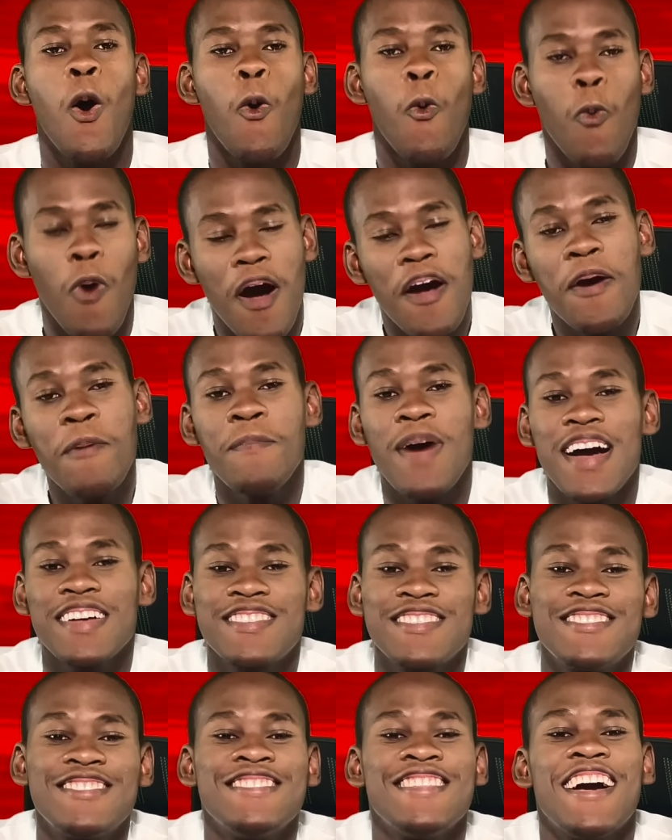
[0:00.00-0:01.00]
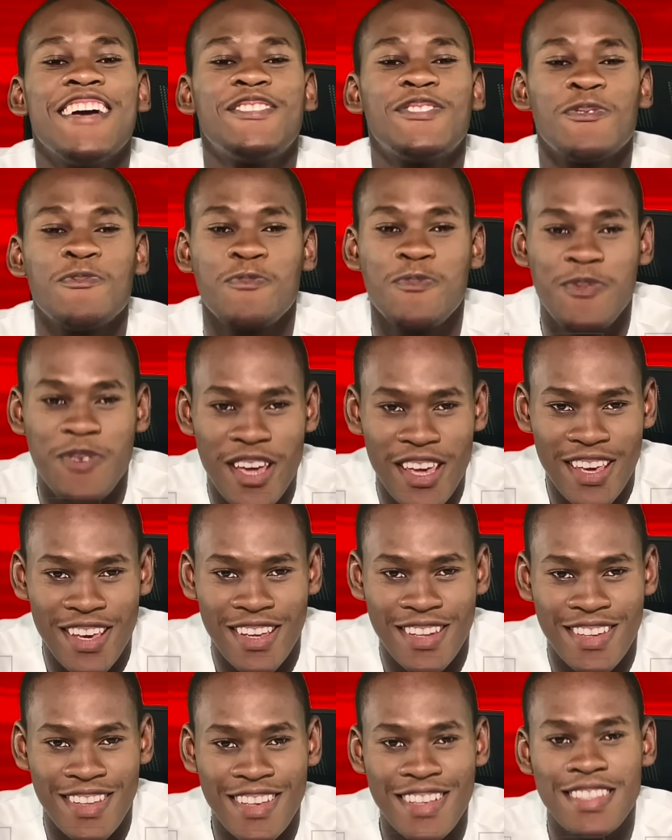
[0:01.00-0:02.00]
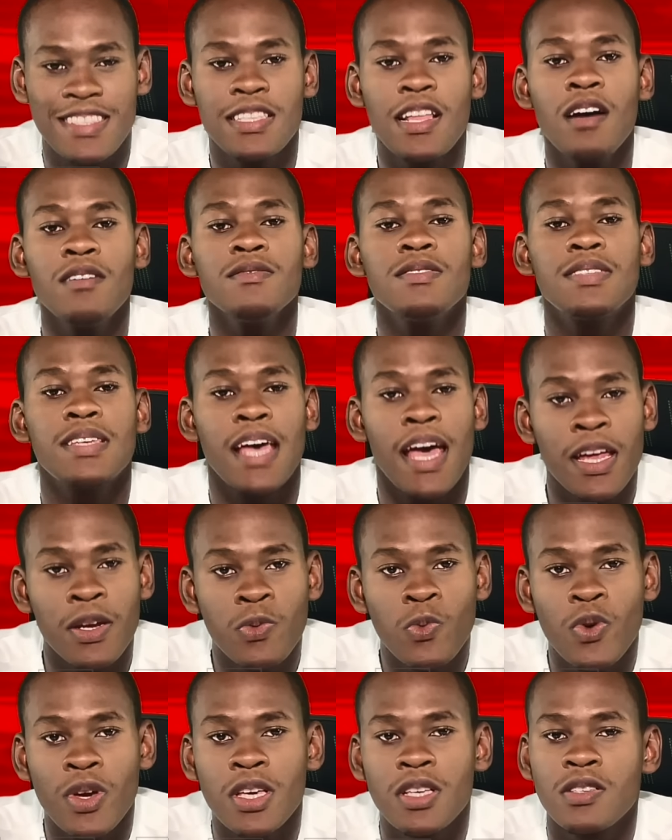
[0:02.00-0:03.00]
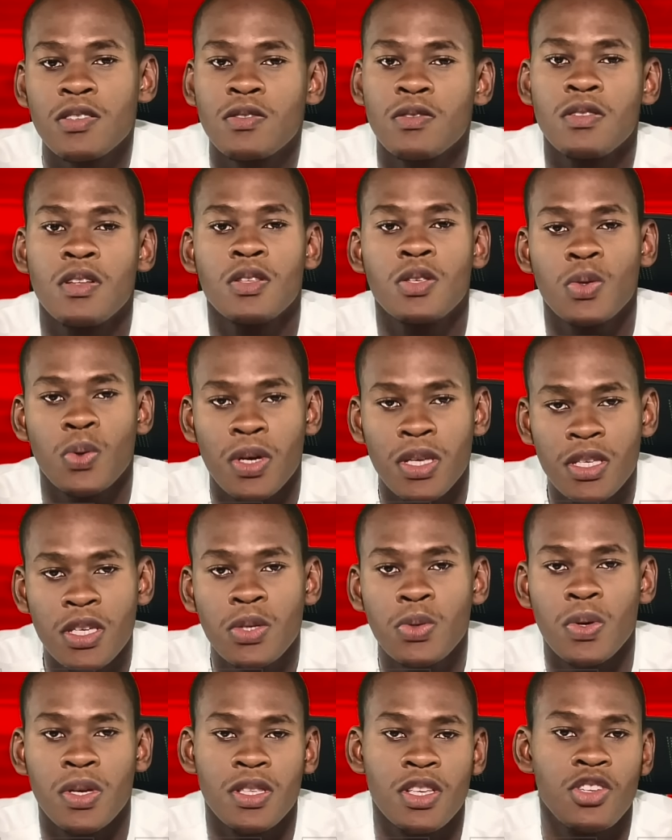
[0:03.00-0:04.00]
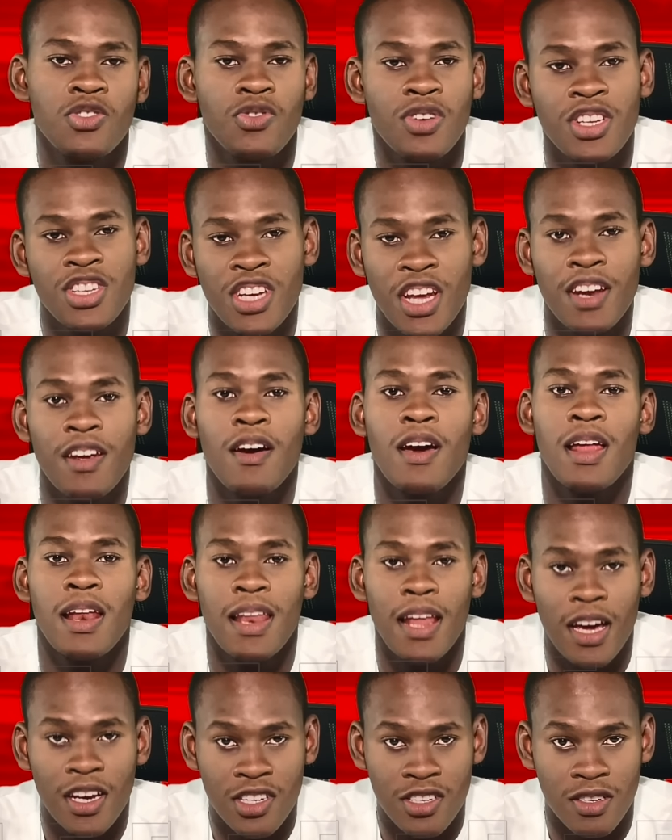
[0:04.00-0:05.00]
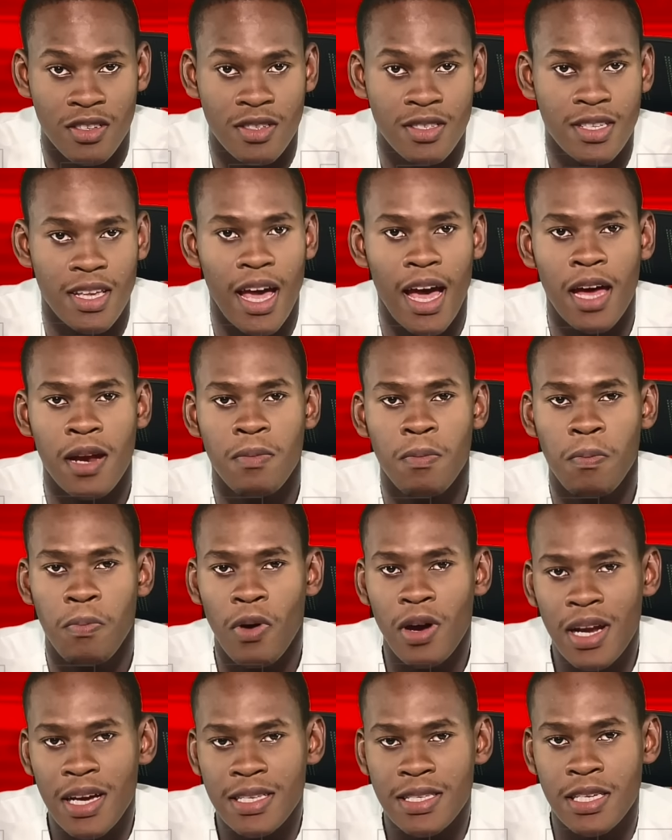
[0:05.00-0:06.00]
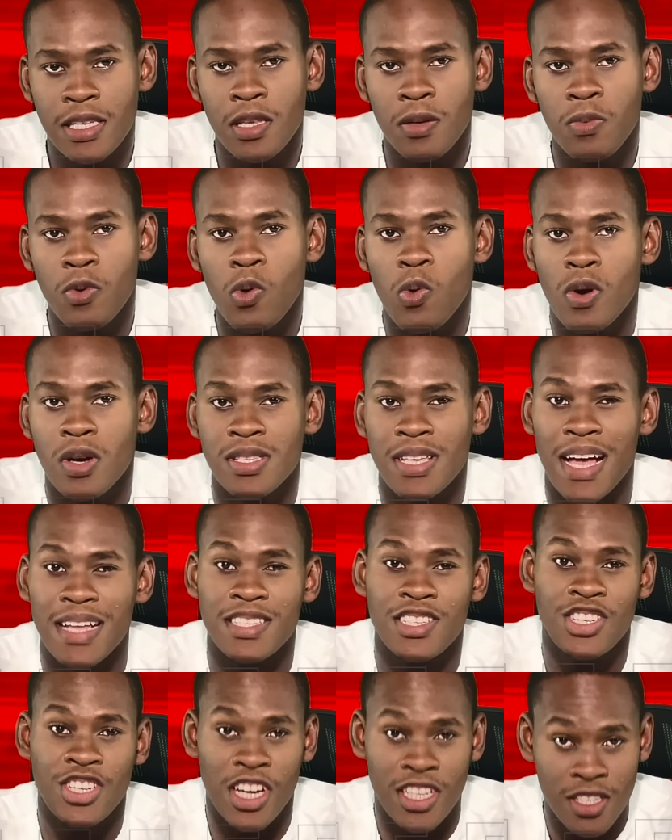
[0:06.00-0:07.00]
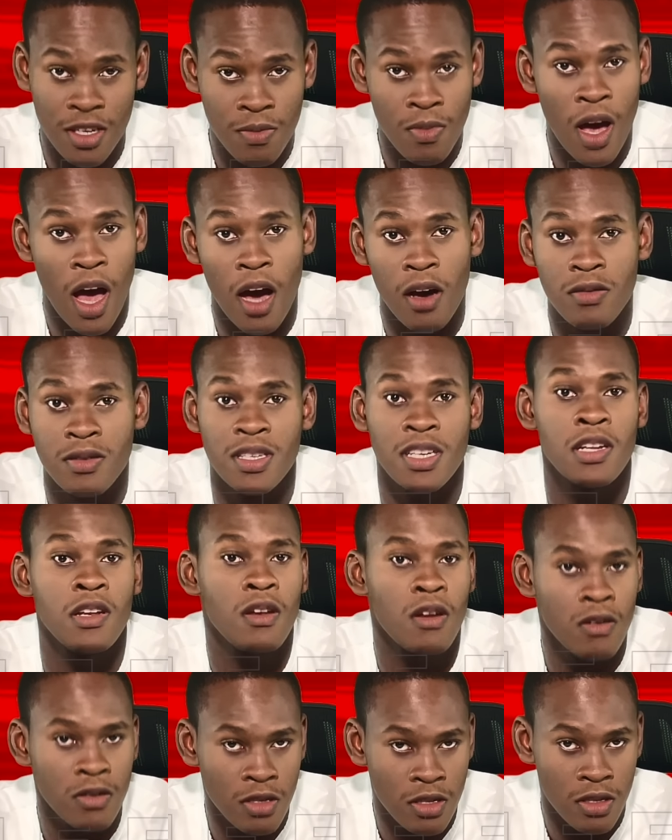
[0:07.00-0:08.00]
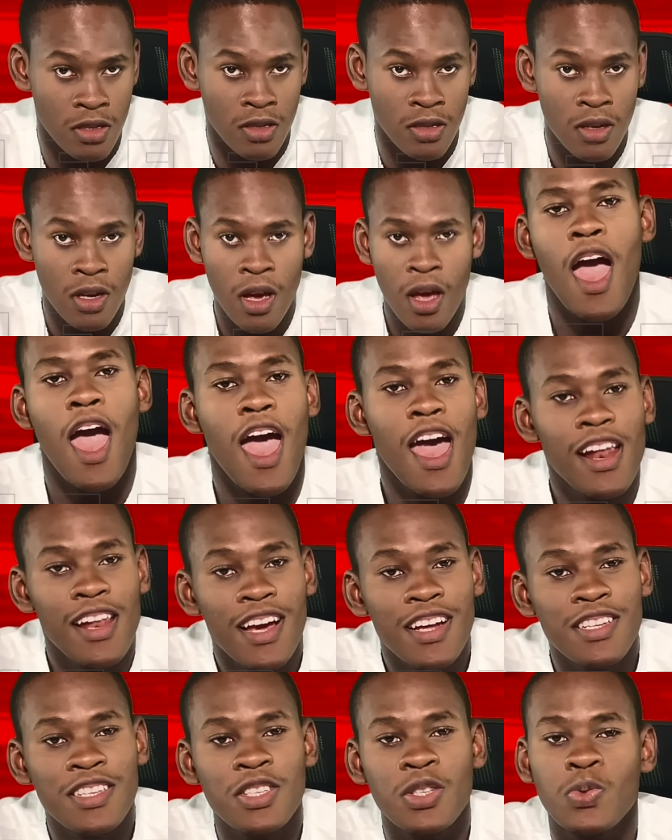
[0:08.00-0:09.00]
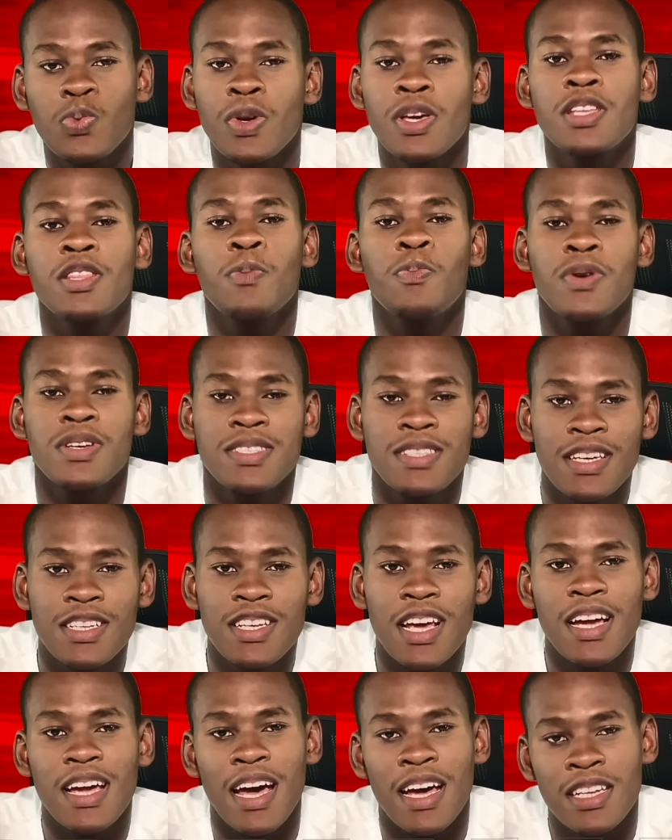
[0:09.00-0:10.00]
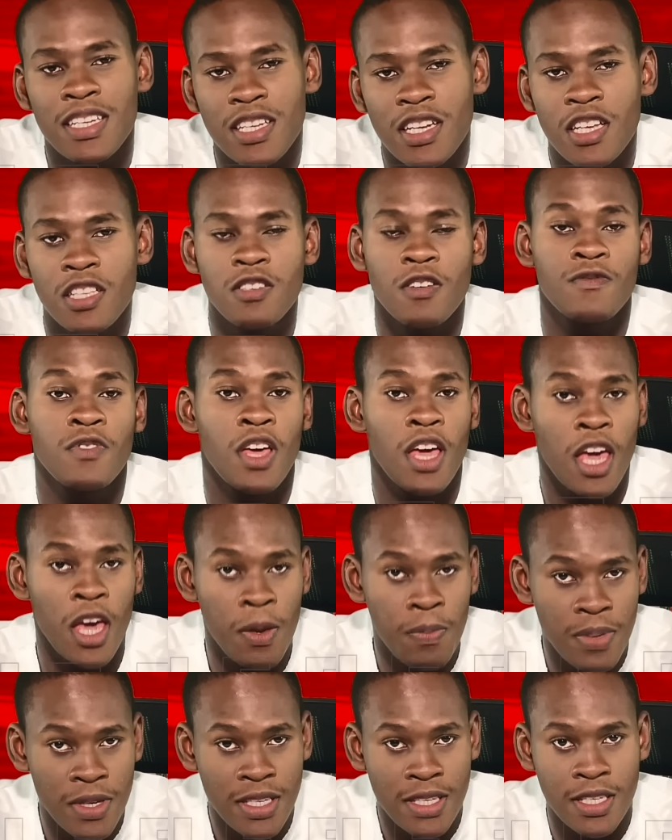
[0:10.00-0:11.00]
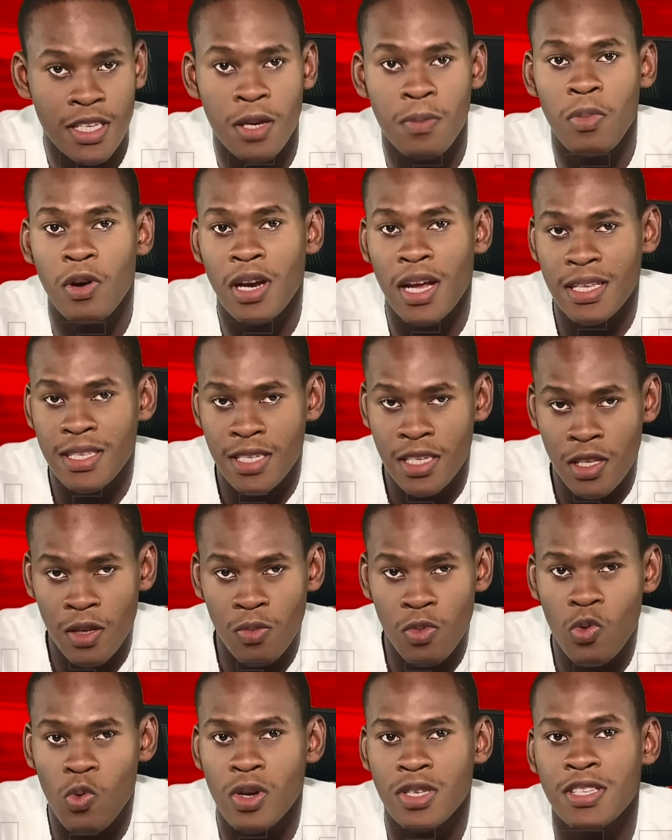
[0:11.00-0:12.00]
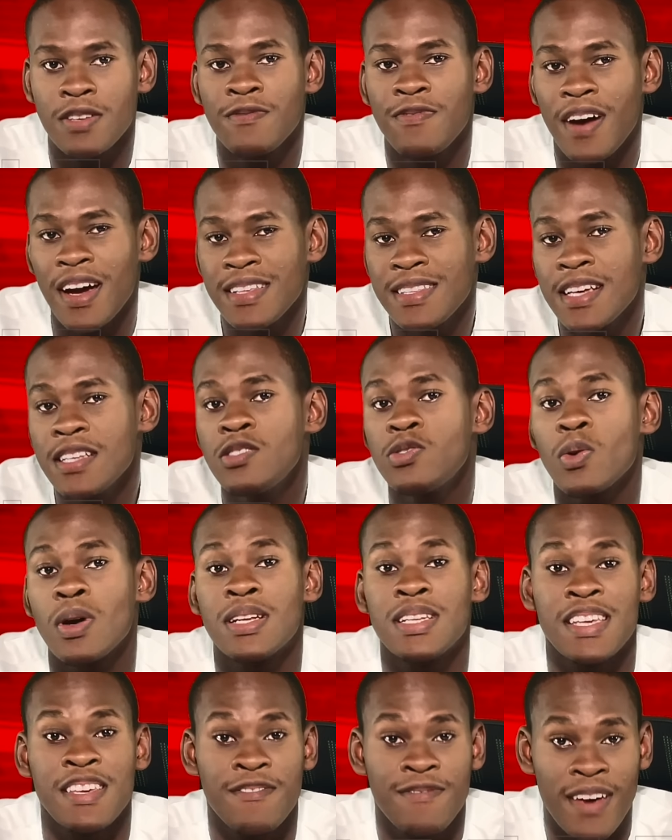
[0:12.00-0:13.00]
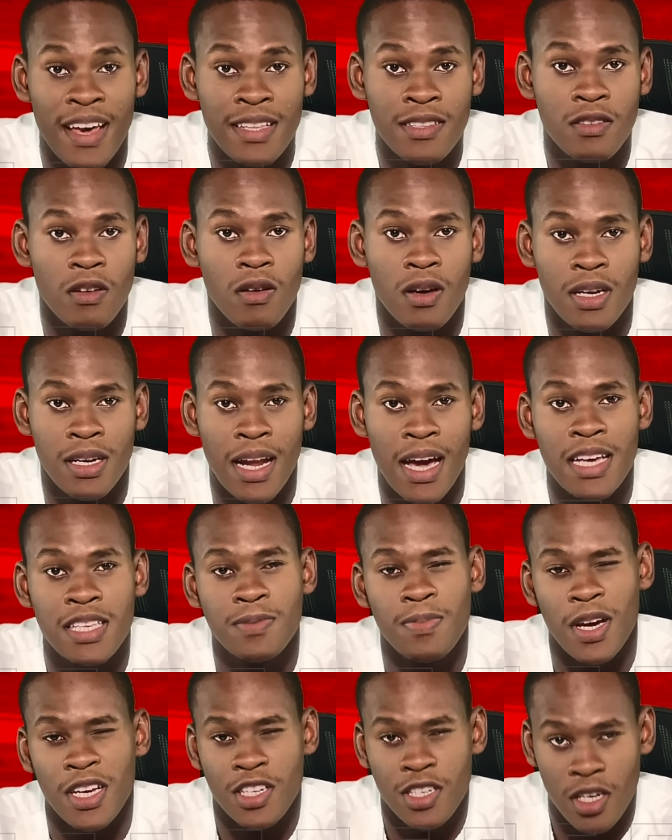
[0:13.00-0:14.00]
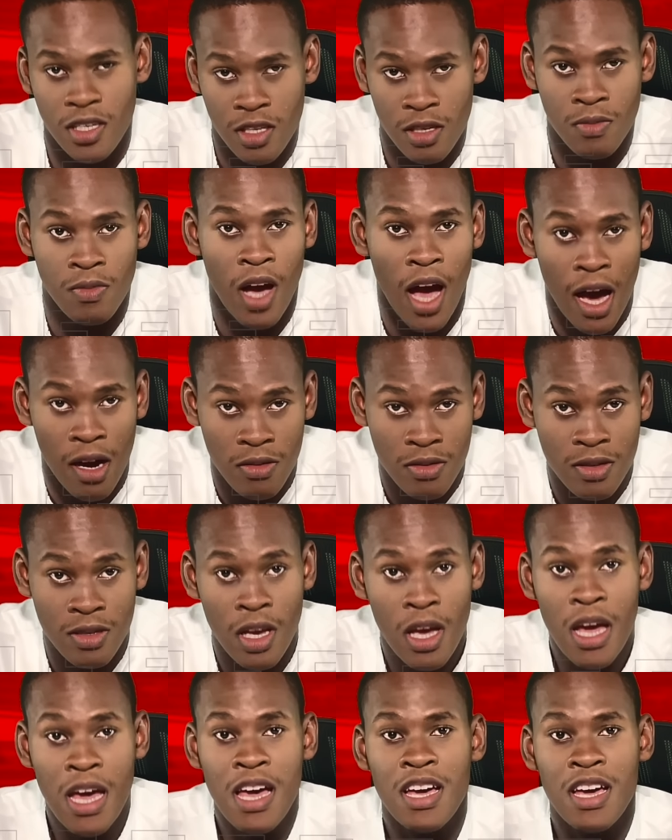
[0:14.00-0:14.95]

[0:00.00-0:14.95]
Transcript: Welcome back to Tonight on Breaking. It's now 10 weeks to the 2023 general elections, and Bola Tinubu was at Chatham House in London. Earlier this week, the presidential candidate of the APC, Bola Tinubu, was invited to an event organized by Chatham House.